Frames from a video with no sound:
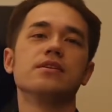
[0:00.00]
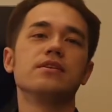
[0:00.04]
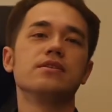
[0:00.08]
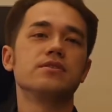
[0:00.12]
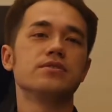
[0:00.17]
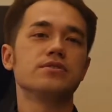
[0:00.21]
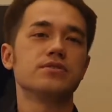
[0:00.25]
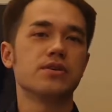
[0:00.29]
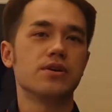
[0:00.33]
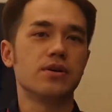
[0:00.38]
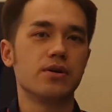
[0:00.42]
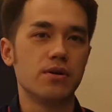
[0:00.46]

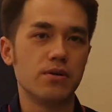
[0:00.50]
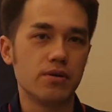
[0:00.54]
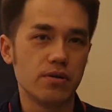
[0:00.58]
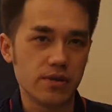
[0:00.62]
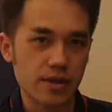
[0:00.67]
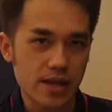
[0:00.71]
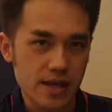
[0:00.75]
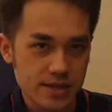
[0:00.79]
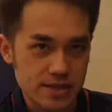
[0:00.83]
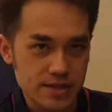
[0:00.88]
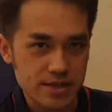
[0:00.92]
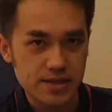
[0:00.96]
So,
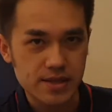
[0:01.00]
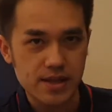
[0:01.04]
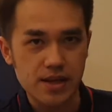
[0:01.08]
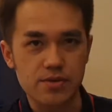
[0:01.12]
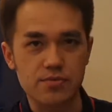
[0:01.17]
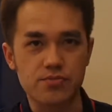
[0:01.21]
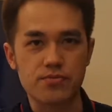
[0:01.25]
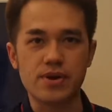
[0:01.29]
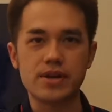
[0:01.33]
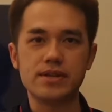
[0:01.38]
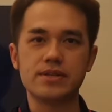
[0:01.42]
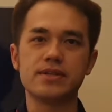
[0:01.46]
let's get
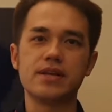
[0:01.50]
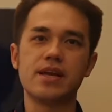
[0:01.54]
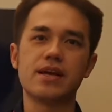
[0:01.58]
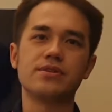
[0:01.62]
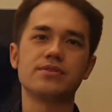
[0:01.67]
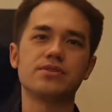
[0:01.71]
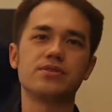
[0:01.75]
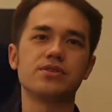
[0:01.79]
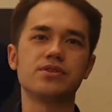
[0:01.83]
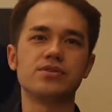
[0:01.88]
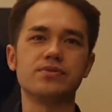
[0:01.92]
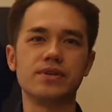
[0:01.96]
right
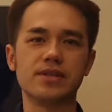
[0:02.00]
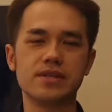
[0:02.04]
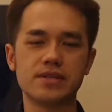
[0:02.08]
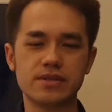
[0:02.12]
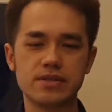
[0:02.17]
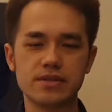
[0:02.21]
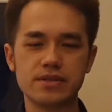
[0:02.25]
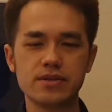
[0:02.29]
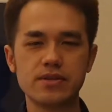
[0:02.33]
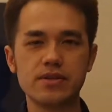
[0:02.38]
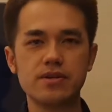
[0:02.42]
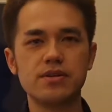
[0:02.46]
down to it.
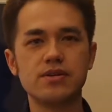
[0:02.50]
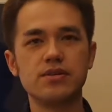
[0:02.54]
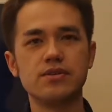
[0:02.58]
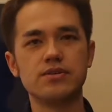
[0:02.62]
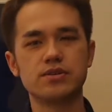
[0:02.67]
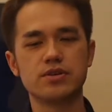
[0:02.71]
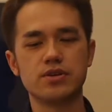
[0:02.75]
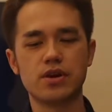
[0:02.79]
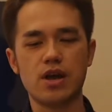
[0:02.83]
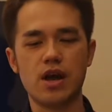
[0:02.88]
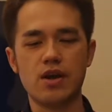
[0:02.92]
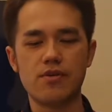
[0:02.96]

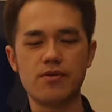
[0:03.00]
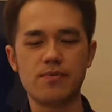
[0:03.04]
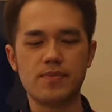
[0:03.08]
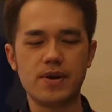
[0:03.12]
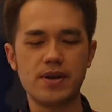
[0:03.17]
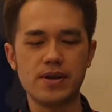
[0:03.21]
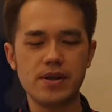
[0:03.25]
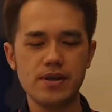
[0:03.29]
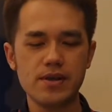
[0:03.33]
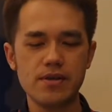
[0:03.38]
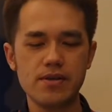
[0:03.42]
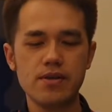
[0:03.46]
So,
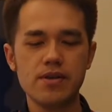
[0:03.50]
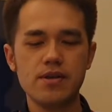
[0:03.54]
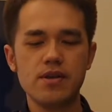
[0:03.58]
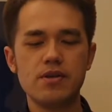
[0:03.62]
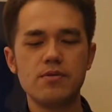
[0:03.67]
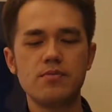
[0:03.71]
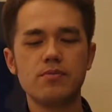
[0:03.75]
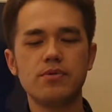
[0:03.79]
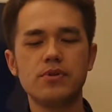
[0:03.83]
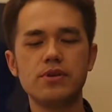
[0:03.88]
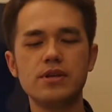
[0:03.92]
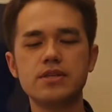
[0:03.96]
everybody,
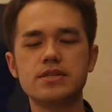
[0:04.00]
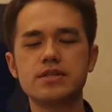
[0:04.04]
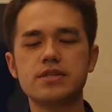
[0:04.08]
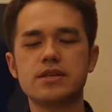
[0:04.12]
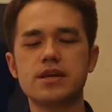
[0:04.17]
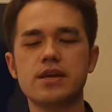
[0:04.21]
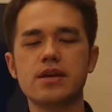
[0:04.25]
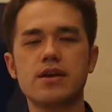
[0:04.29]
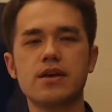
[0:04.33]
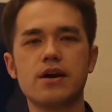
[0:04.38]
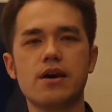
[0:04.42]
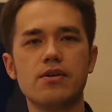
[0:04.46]
please
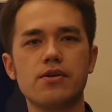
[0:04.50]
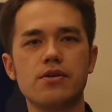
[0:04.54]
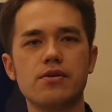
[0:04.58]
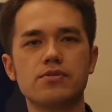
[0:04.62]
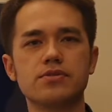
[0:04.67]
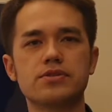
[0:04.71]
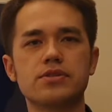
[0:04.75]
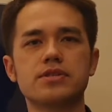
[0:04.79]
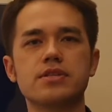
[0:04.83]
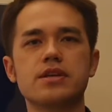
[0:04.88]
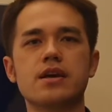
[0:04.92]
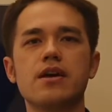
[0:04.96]
take out your
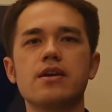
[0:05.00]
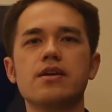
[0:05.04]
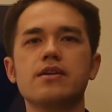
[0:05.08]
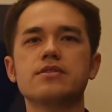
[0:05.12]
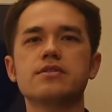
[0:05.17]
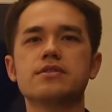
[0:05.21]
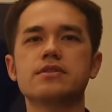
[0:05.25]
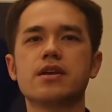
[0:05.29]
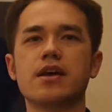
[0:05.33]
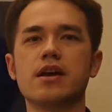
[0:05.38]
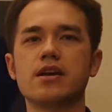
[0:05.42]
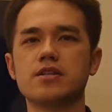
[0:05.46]
science
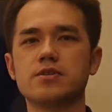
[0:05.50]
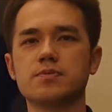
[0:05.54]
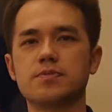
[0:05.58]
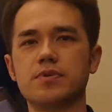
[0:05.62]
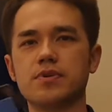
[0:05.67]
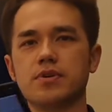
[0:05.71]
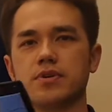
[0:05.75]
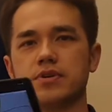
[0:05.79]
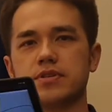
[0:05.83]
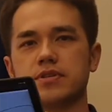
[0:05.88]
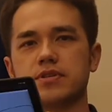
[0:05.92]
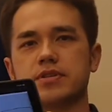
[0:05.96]

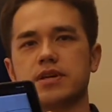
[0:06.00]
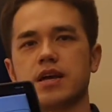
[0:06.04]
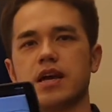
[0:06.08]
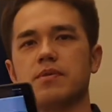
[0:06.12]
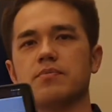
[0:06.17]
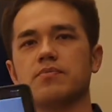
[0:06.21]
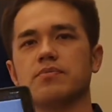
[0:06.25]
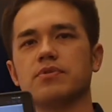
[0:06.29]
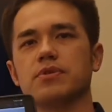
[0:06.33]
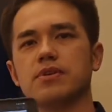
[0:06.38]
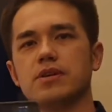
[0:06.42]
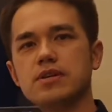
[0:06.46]
textbooks and
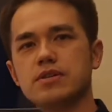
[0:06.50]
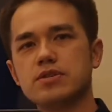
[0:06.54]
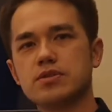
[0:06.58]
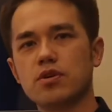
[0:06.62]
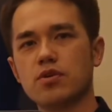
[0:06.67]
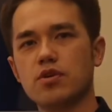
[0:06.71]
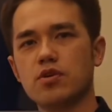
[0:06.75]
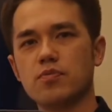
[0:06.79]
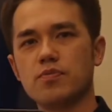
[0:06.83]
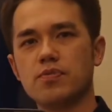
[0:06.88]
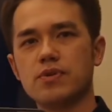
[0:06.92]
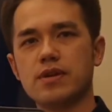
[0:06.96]
please
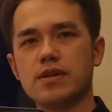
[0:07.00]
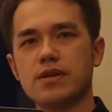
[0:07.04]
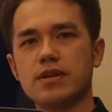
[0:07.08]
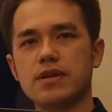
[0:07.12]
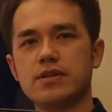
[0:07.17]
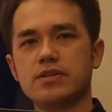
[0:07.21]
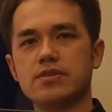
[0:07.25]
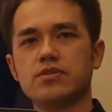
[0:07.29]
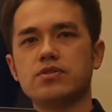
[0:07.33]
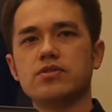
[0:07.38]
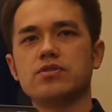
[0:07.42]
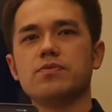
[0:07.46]
open
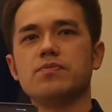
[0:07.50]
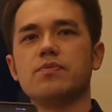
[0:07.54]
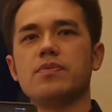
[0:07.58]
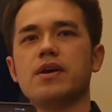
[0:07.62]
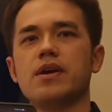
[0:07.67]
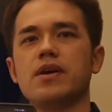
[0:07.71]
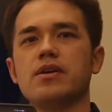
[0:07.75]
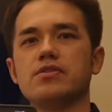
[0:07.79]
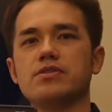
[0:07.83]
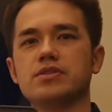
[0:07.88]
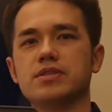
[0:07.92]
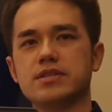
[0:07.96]
it to
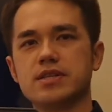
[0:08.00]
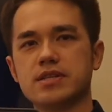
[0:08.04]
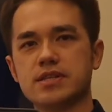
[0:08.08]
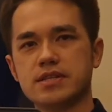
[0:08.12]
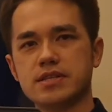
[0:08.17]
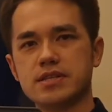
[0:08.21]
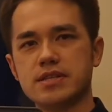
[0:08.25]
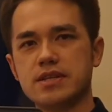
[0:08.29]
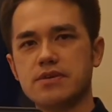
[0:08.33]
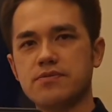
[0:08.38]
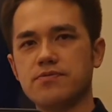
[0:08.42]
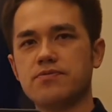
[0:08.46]
page
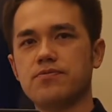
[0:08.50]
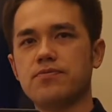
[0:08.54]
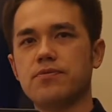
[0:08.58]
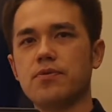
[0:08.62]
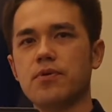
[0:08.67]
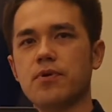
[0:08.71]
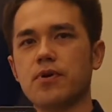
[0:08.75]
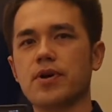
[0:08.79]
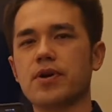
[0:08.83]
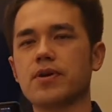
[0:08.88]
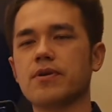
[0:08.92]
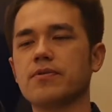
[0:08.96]

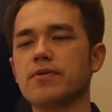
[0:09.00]
64.